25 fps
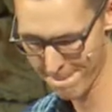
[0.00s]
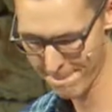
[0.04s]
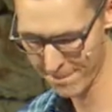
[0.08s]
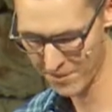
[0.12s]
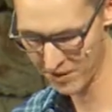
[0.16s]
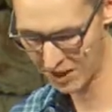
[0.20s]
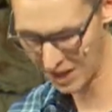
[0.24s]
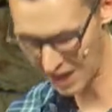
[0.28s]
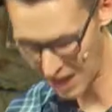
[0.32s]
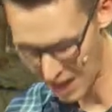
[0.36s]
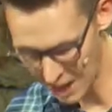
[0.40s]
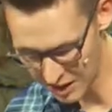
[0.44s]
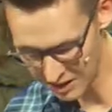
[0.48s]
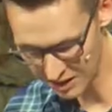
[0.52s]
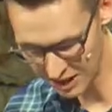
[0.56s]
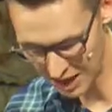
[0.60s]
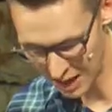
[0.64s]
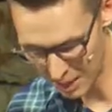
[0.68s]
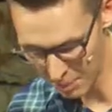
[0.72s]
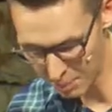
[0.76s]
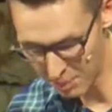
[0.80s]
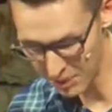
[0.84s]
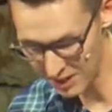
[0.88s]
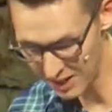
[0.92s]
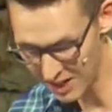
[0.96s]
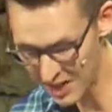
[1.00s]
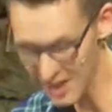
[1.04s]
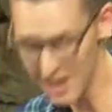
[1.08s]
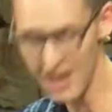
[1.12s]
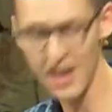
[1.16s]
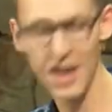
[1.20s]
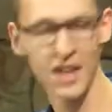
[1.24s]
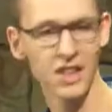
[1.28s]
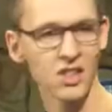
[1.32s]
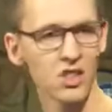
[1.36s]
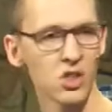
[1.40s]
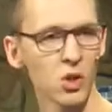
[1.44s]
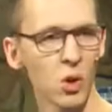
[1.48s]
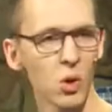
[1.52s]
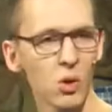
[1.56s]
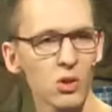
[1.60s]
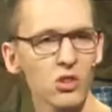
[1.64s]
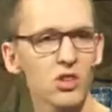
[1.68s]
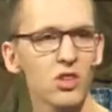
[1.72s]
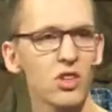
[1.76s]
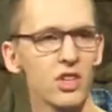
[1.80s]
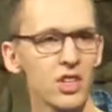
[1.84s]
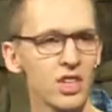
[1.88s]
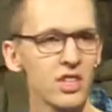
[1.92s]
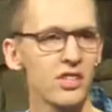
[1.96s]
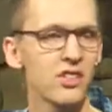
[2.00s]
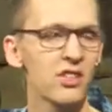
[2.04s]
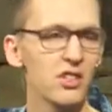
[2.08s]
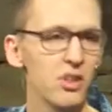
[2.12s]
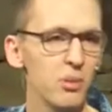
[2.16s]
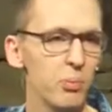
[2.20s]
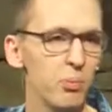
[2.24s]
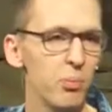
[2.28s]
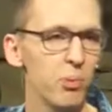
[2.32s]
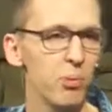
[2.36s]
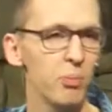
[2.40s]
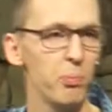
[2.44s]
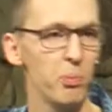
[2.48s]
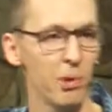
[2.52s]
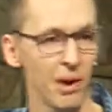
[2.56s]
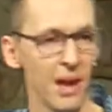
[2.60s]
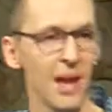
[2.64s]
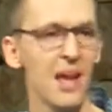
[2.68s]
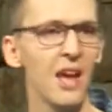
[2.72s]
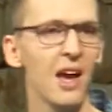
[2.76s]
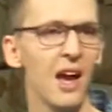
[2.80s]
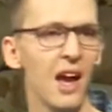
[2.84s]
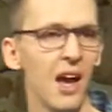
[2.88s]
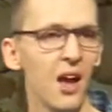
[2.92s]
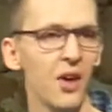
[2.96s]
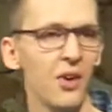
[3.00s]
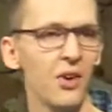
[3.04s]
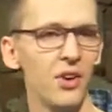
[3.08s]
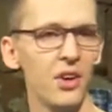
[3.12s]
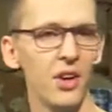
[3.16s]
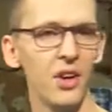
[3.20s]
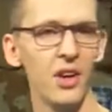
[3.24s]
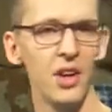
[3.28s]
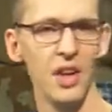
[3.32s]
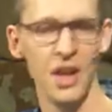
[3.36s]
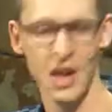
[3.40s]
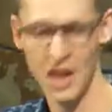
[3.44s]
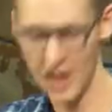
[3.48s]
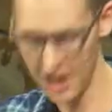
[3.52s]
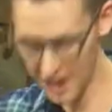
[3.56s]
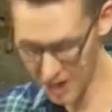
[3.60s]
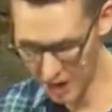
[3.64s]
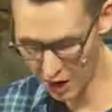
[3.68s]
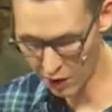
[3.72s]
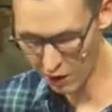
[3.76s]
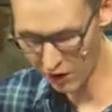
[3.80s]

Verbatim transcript: that has happened in us also needs to play out in our